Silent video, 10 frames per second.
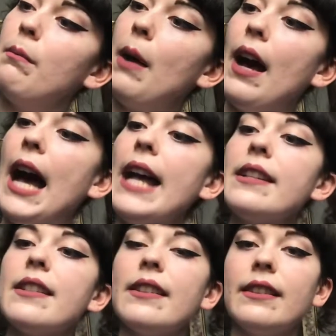pot.
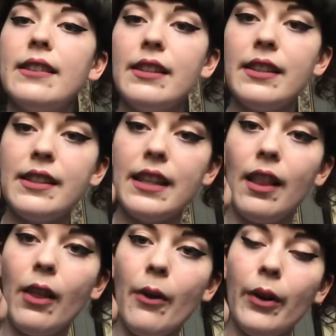You can see the
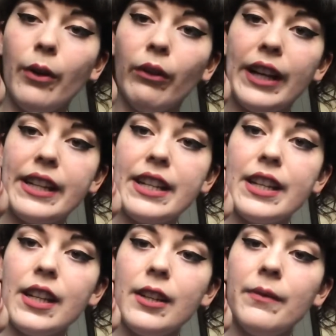logo right
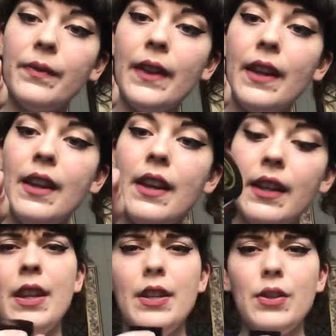here.
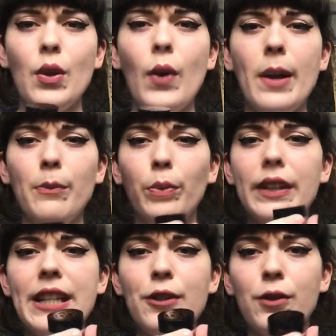So I'm
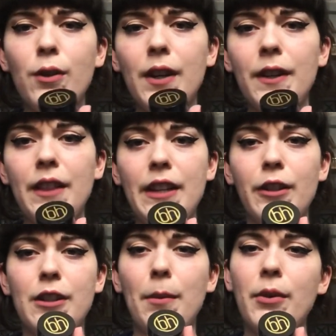pretty sure that you're
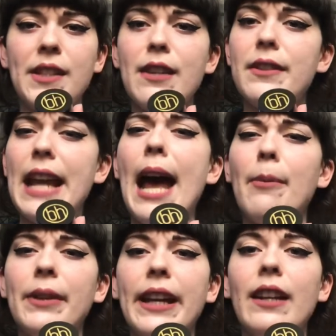supposed to use an
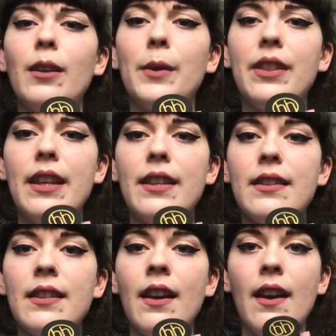applicator with
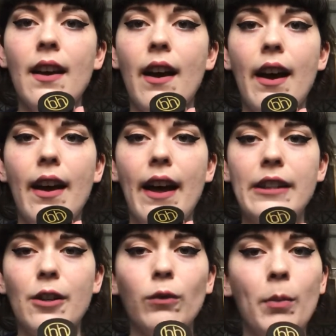this. I
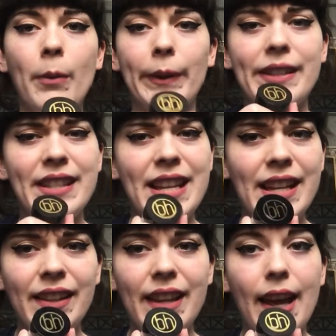don't remember
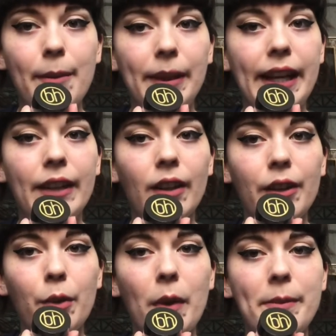seeing the applicator on
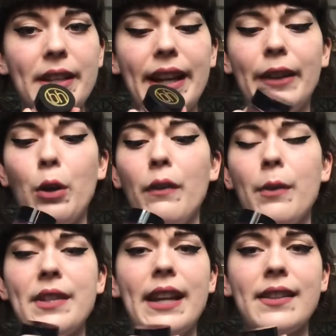the website. I don't know if it
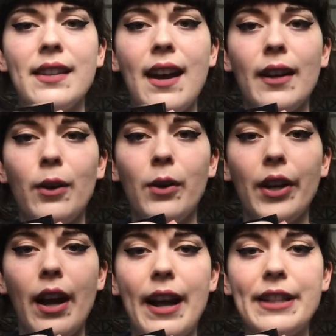was out of stock
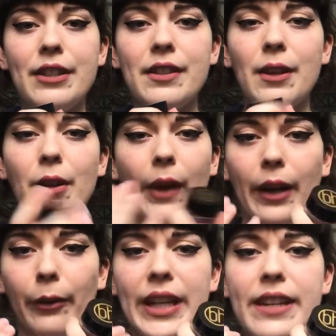or I just don't know how
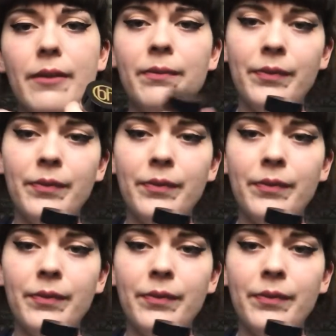to read.